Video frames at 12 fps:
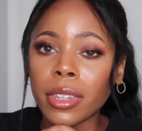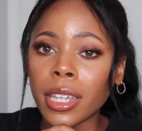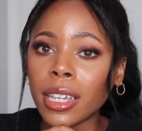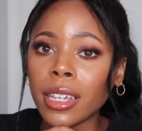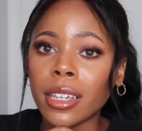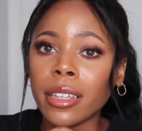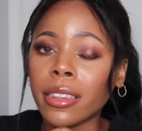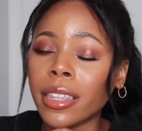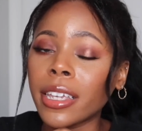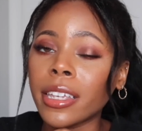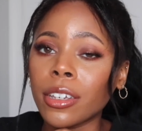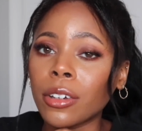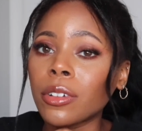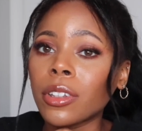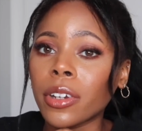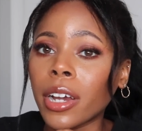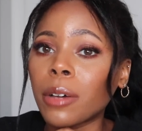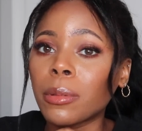They they killed
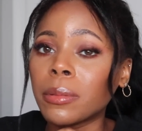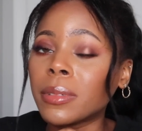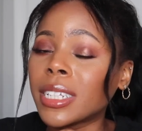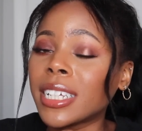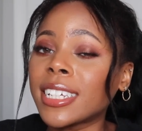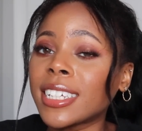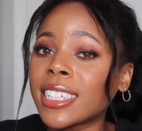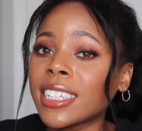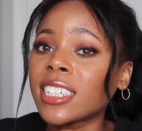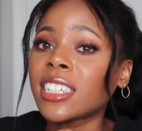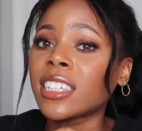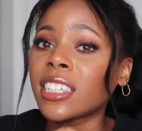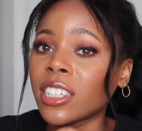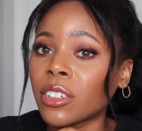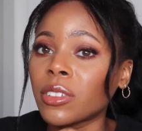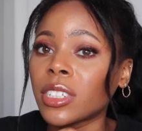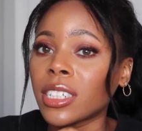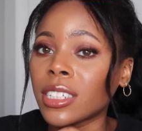their albums. They
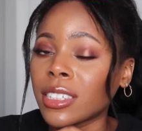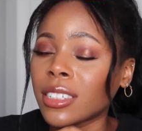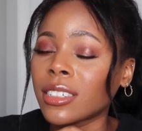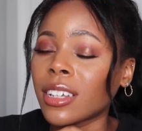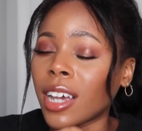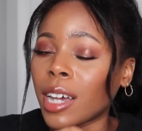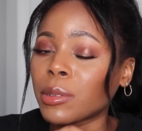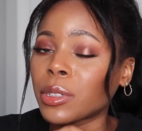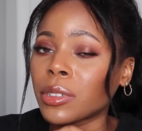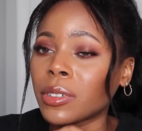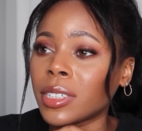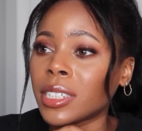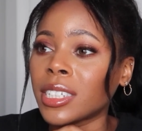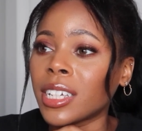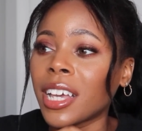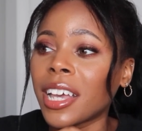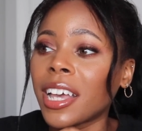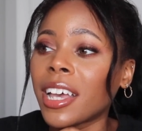killed it, absolutely
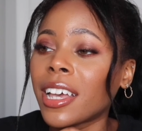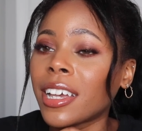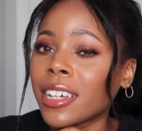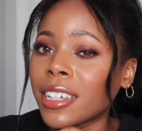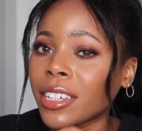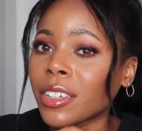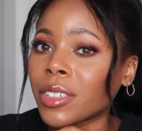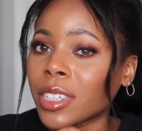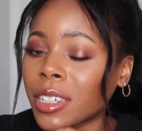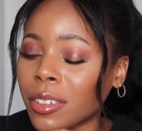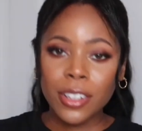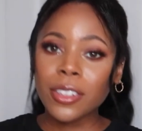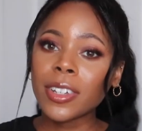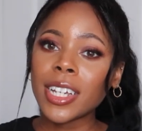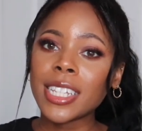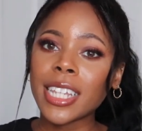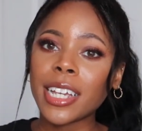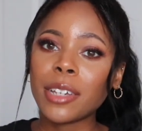killed it. So
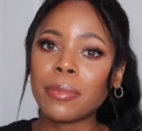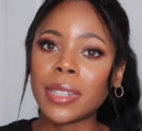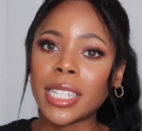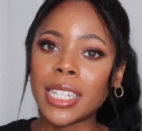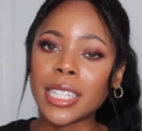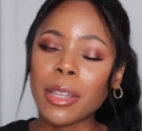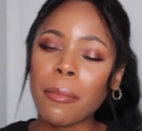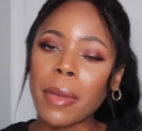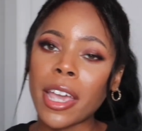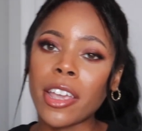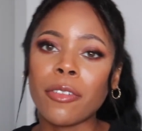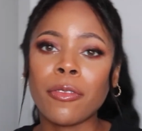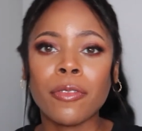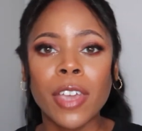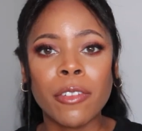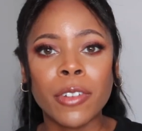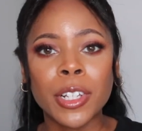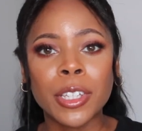guys, that completes my
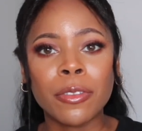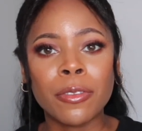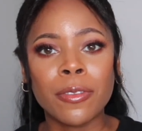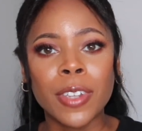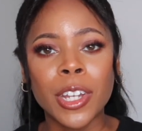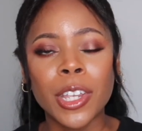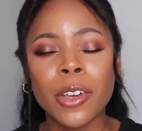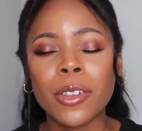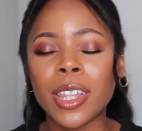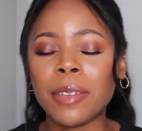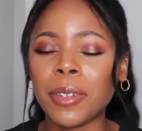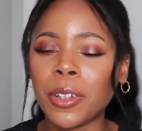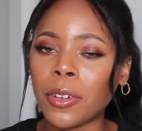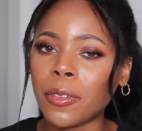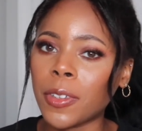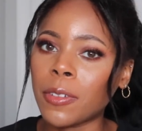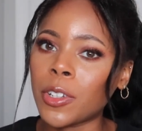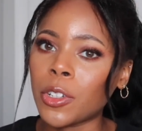favorites video. Let me know
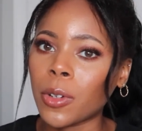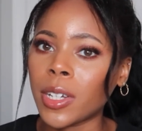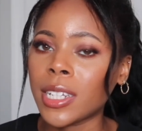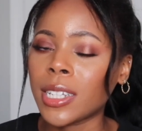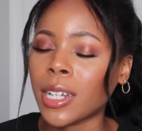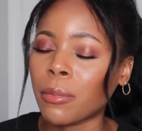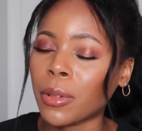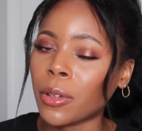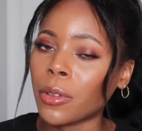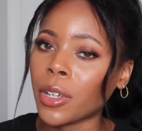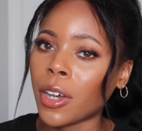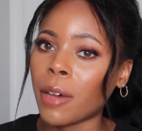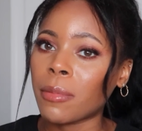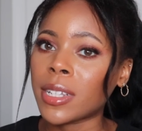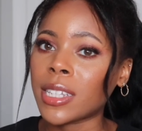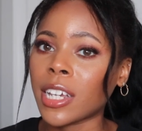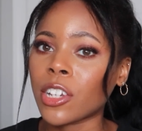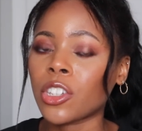if you enjoyed it down below in the comment
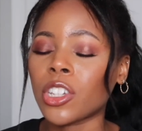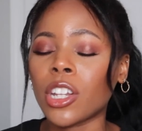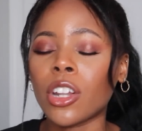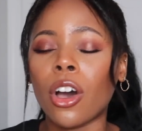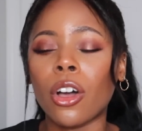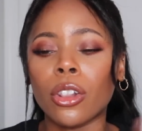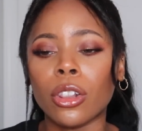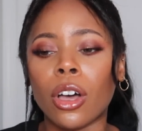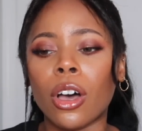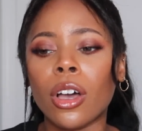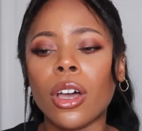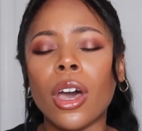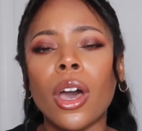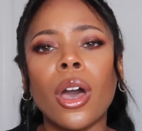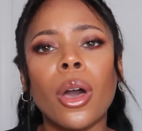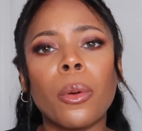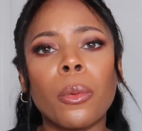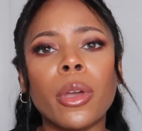section, along
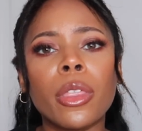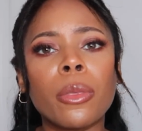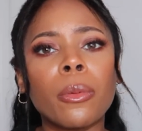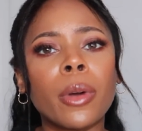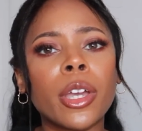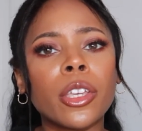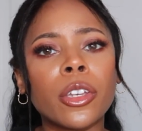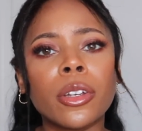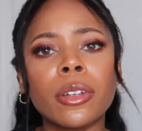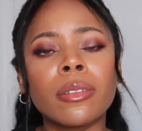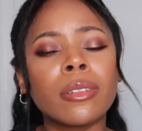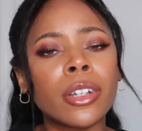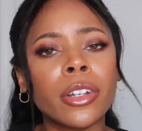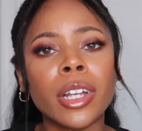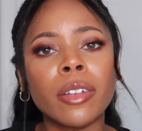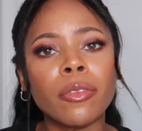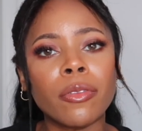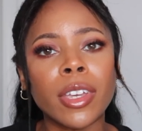with what your
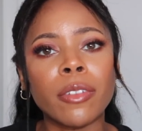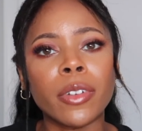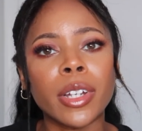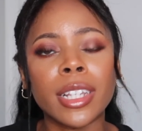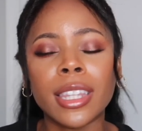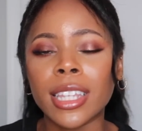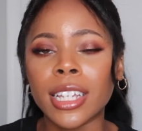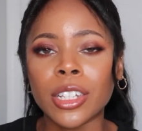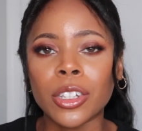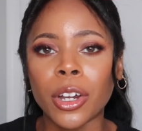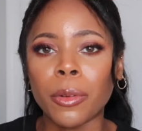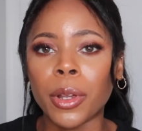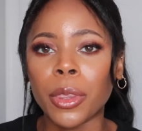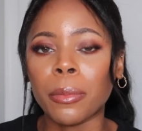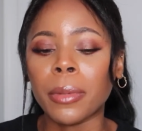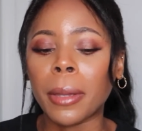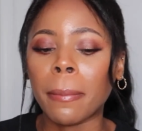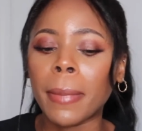current favorite things are, whether
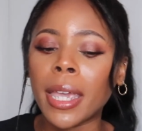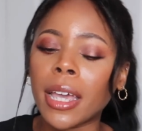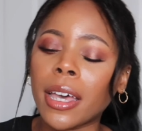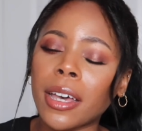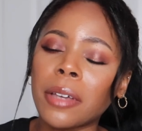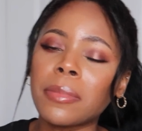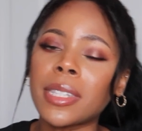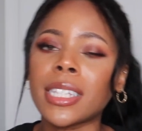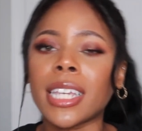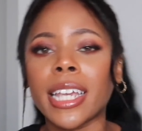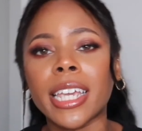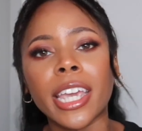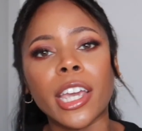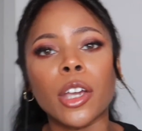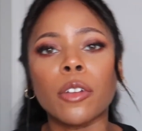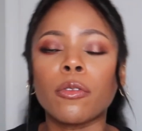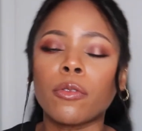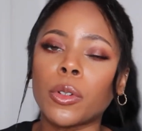it be makeup,
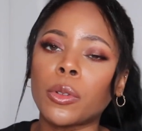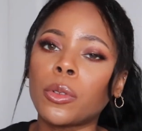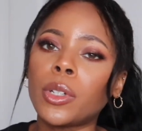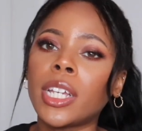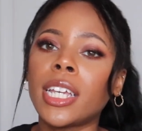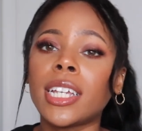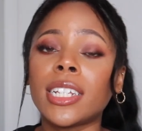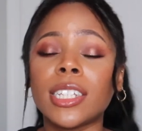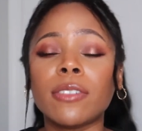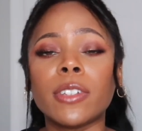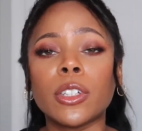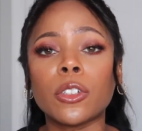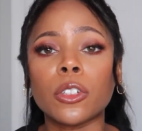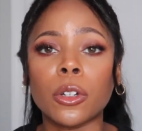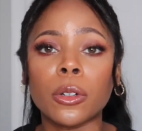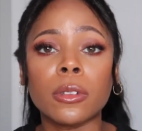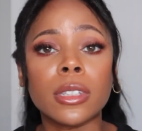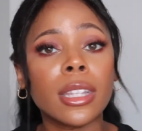skincare, food, TV
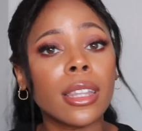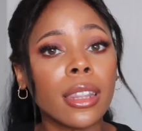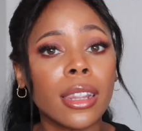shows.